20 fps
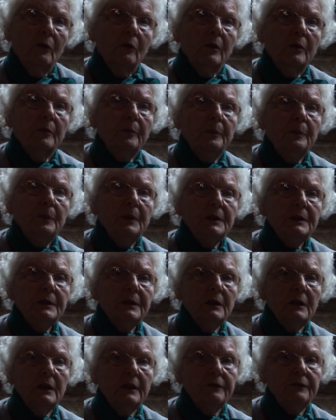Well, Peter
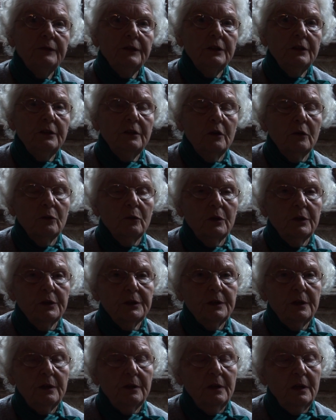Clifton
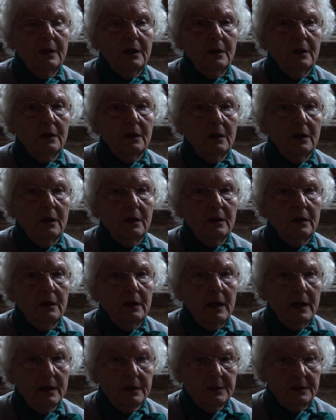was the
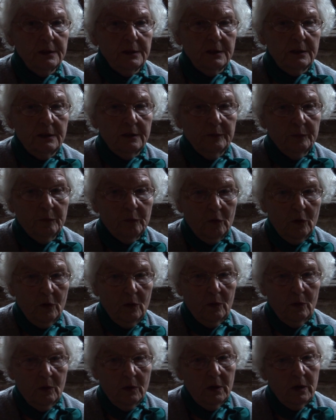last
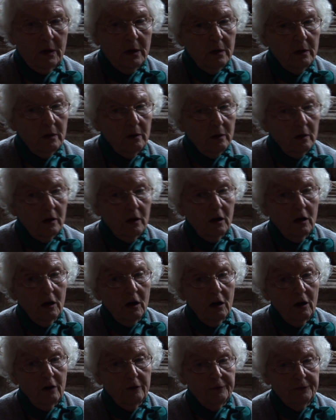
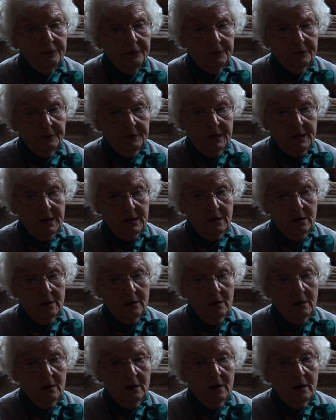of the
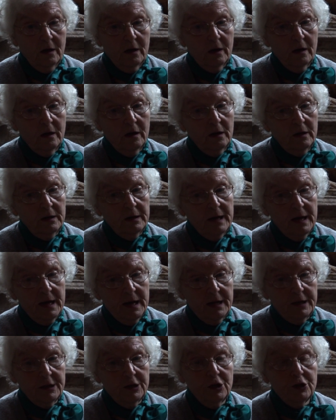
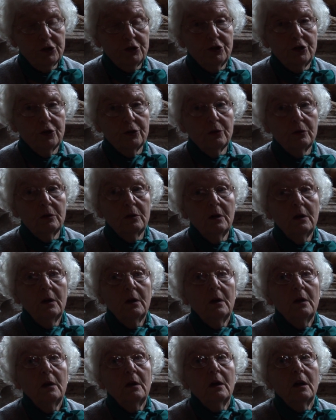line to
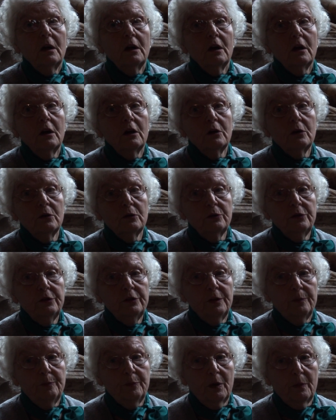own
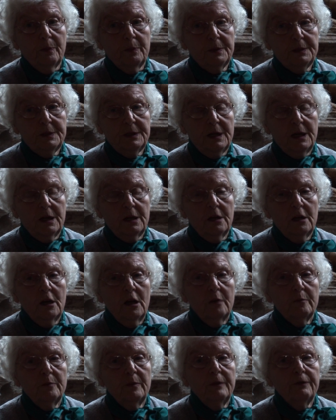the property
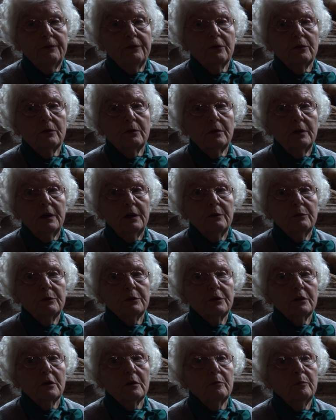before it
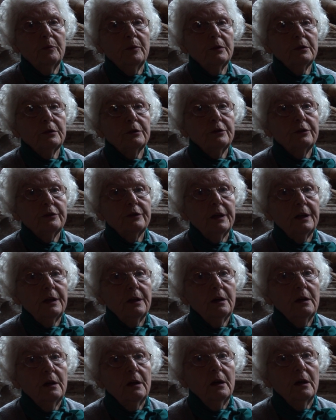was compulsory
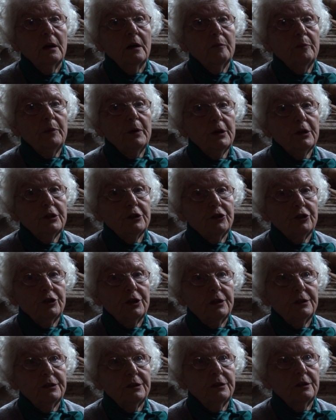
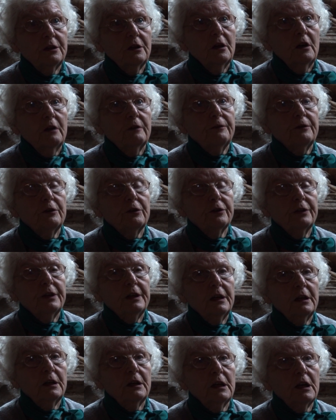purchased for
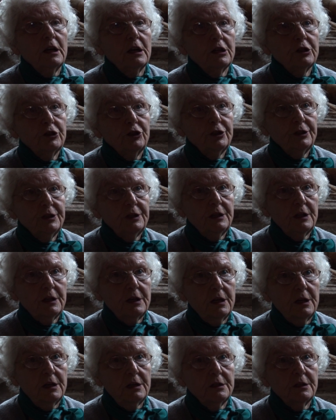the large
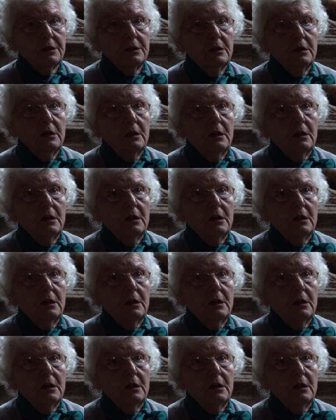estate